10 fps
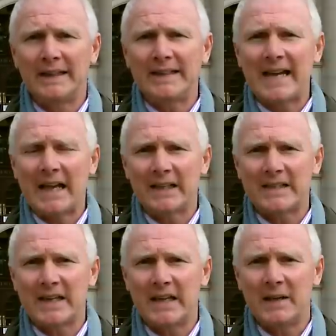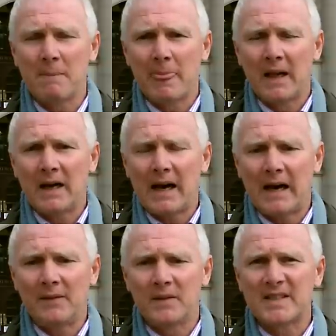legality
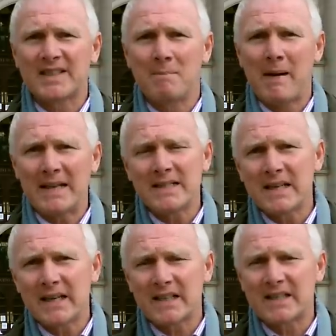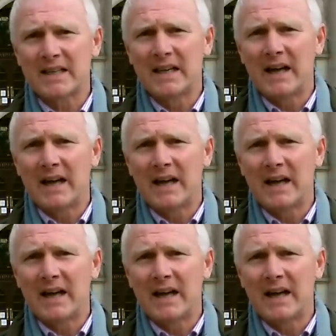and the semantics